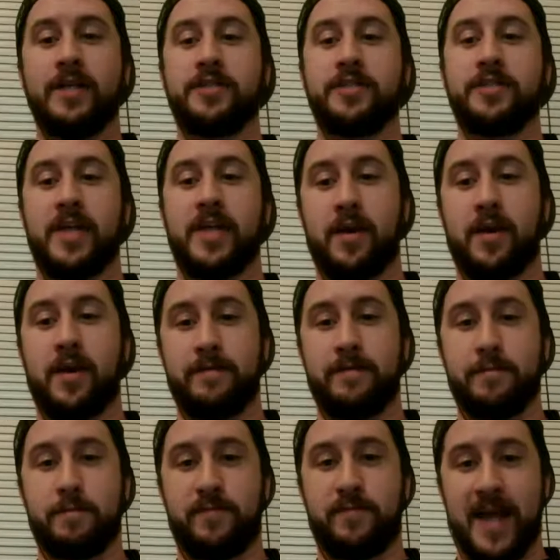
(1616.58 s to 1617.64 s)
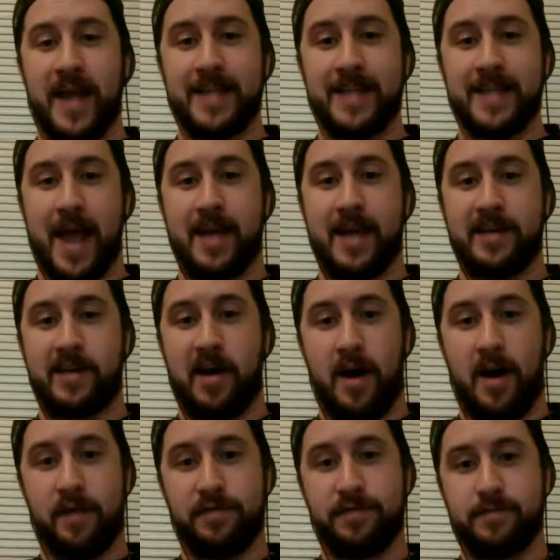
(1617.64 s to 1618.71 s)
center, fake the
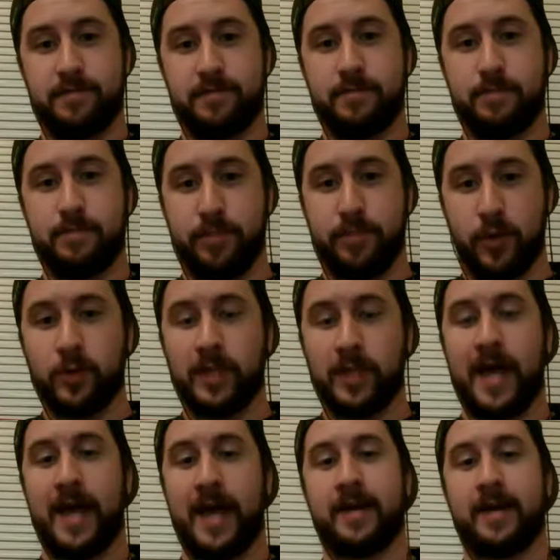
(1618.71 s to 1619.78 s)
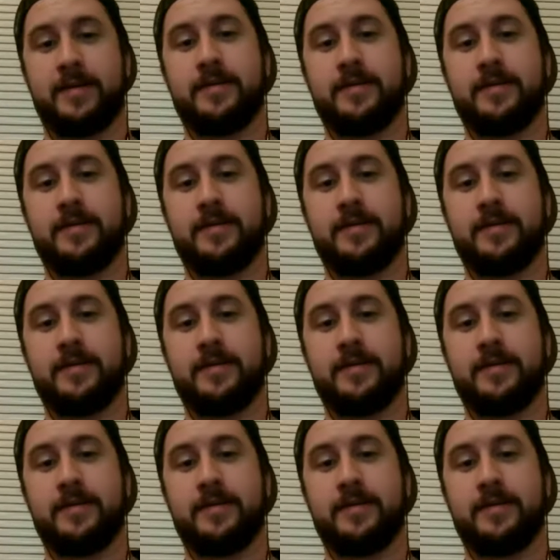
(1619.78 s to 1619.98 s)
handoff, bootleg,